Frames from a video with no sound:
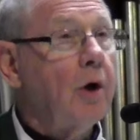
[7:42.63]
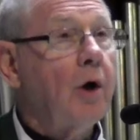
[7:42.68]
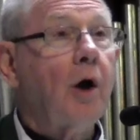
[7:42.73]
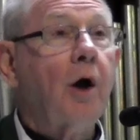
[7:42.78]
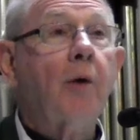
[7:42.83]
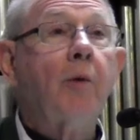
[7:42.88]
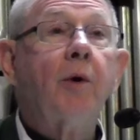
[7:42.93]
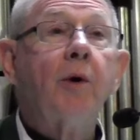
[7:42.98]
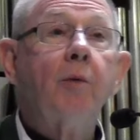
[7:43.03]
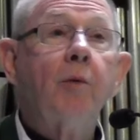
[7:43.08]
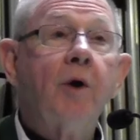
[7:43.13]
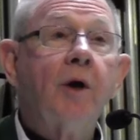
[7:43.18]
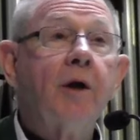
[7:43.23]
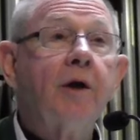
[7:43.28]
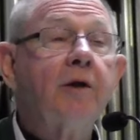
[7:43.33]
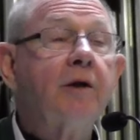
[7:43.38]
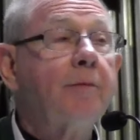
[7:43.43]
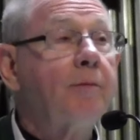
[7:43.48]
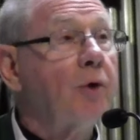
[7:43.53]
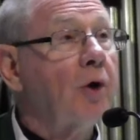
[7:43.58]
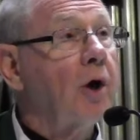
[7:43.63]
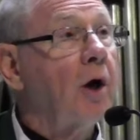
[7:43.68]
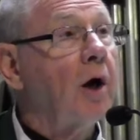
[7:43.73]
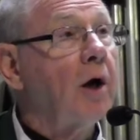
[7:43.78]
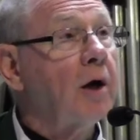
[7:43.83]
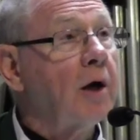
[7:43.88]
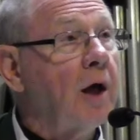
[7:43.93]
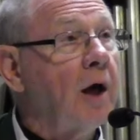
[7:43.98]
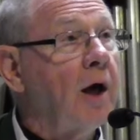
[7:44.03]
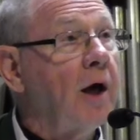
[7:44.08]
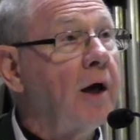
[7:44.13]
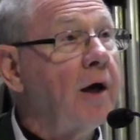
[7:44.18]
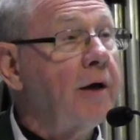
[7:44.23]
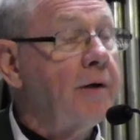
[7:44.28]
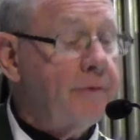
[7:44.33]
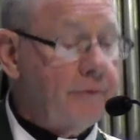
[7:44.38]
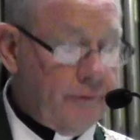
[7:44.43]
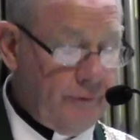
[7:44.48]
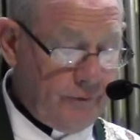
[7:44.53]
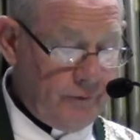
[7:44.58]
Are we willing to put our
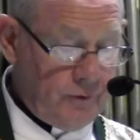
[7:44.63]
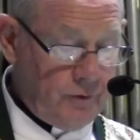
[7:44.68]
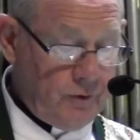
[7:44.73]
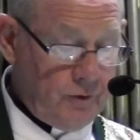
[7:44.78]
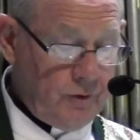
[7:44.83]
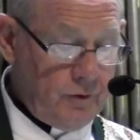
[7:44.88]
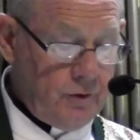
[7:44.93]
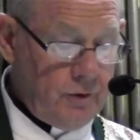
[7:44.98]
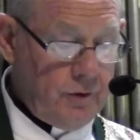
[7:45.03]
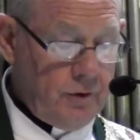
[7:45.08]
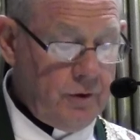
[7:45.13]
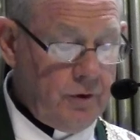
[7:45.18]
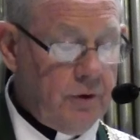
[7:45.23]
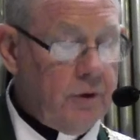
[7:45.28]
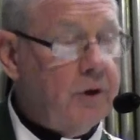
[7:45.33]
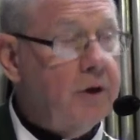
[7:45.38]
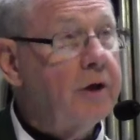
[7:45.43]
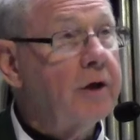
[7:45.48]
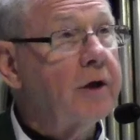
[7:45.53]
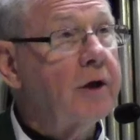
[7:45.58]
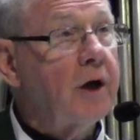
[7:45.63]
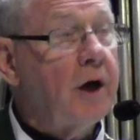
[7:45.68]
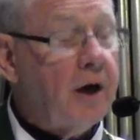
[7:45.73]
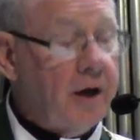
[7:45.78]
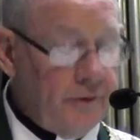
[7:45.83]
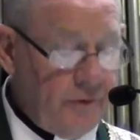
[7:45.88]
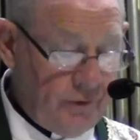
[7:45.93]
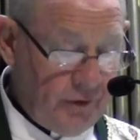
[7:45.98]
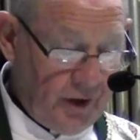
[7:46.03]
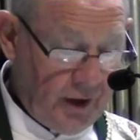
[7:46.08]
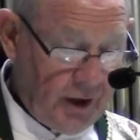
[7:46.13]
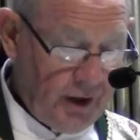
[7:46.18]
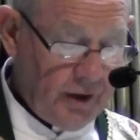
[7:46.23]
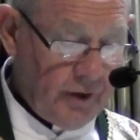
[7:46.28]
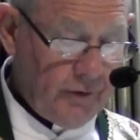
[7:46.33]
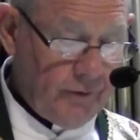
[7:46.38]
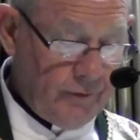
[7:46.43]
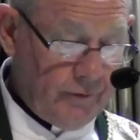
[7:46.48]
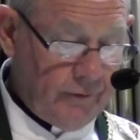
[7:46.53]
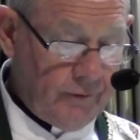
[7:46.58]
lives in God's
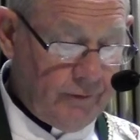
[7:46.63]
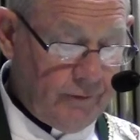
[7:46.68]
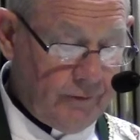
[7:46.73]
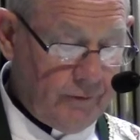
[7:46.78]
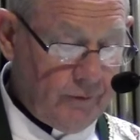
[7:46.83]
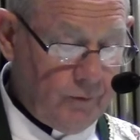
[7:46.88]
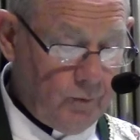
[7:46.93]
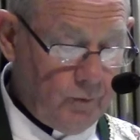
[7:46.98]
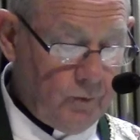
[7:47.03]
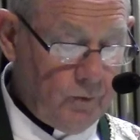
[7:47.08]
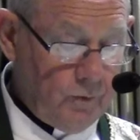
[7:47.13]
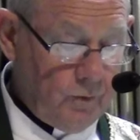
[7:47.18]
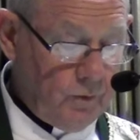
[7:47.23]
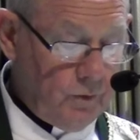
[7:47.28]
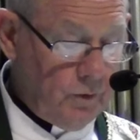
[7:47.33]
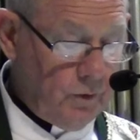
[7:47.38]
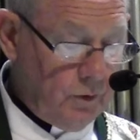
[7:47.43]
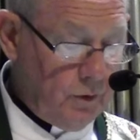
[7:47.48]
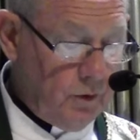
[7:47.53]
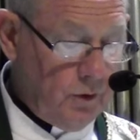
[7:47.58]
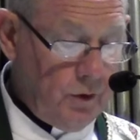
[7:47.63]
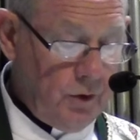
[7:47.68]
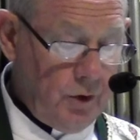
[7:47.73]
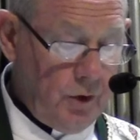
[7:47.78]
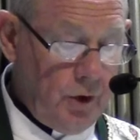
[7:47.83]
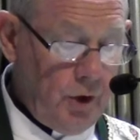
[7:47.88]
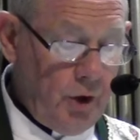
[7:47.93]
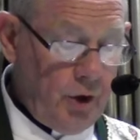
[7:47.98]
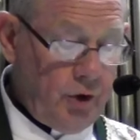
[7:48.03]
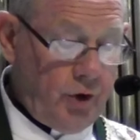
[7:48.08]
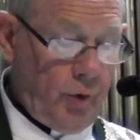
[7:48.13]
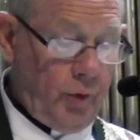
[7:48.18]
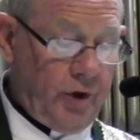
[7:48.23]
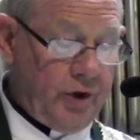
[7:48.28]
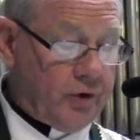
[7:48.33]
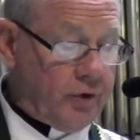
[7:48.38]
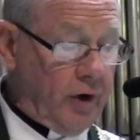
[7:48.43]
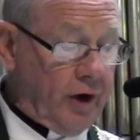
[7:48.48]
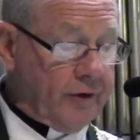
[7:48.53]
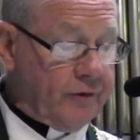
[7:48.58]
hands? Do we
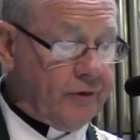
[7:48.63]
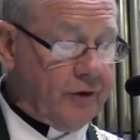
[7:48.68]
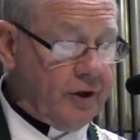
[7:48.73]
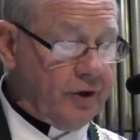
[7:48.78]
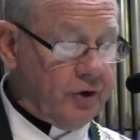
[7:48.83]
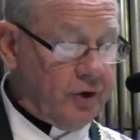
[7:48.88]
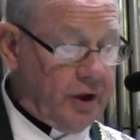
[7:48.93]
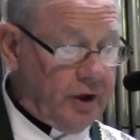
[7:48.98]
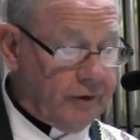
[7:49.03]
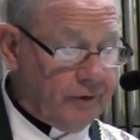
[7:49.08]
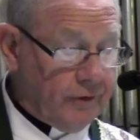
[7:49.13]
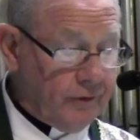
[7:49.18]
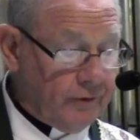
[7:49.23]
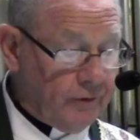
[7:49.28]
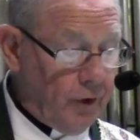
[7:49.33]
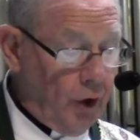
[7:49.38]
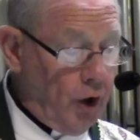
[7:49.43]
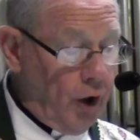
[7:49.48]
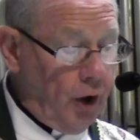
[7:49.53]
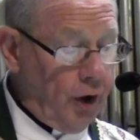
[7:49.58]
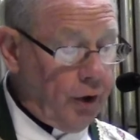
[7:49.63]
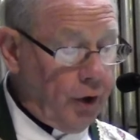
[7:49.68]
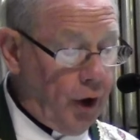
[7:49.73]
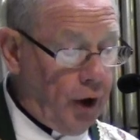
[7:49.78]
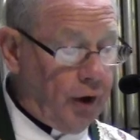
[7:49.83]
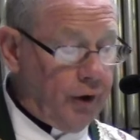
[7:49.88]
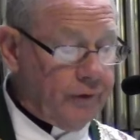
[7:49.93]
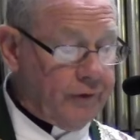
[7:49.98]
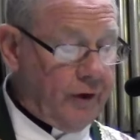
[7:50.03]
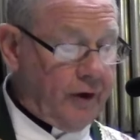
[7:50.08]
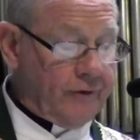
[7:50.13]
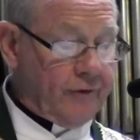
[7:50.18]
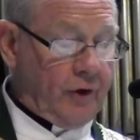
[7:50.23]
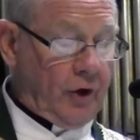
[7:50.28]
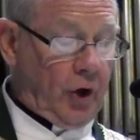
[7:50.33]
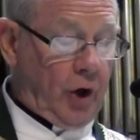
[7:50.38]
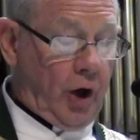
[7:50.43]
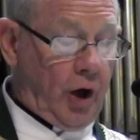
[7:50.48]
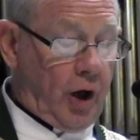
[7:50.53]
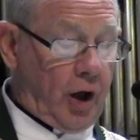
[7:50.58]
trust that Jesus knows us
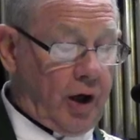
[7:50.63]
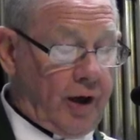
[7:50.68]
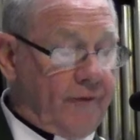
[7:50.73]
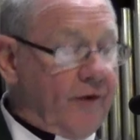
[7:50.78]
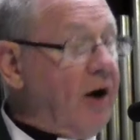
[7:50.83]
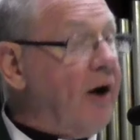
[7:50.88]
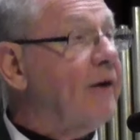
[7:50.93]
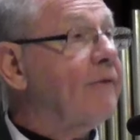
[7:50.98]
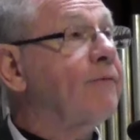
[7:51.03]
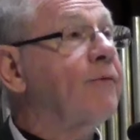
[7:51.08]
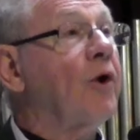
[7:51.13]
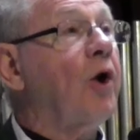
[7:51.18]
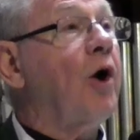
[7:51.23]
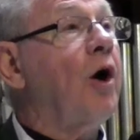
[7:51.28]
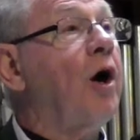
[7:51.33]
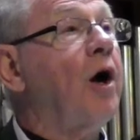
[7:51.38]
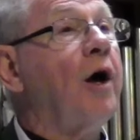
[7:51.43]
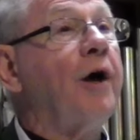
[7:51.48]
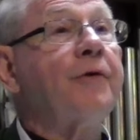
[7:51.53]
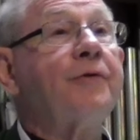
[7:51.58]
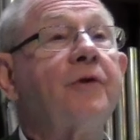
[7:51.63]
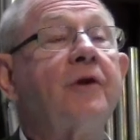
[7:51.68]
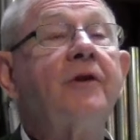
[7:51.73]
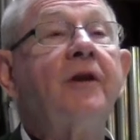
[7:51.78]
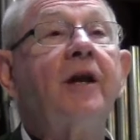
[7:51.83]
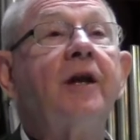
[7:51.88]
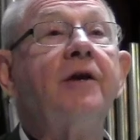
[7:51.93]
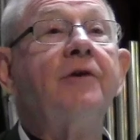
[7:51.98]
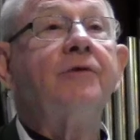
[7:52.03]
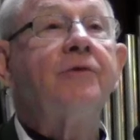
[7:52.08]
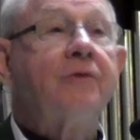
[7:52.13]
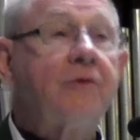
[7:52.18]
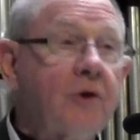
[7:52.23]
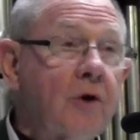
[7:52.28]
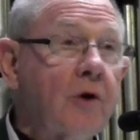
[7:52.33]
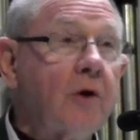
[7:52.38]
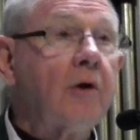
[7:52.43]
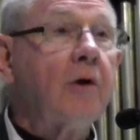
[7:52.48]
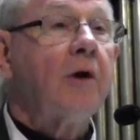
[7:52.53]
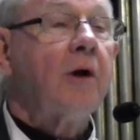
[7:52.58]
and all of our flaws and that he
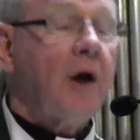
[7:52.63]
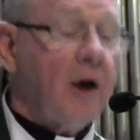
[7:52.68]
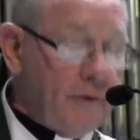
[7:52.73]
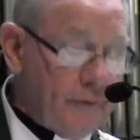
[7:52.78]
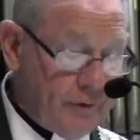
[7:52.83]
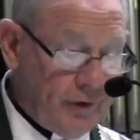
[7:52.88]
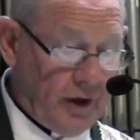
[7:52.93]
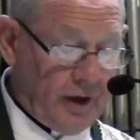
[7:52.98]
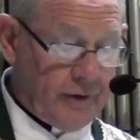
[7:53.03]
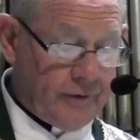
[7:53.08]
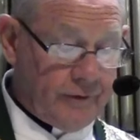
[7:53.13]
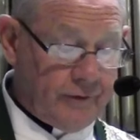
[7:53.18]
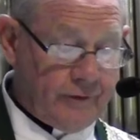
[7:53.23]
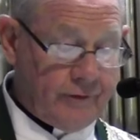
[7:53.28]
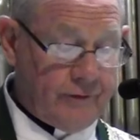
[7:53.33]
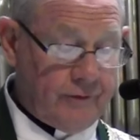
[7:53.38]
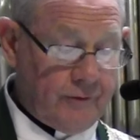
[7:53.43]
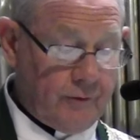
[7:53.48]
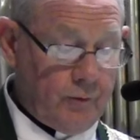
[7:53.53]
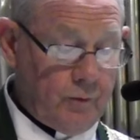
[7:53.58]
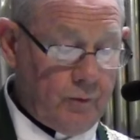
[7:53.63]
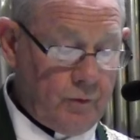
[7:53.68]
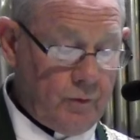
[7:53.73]
still loves us?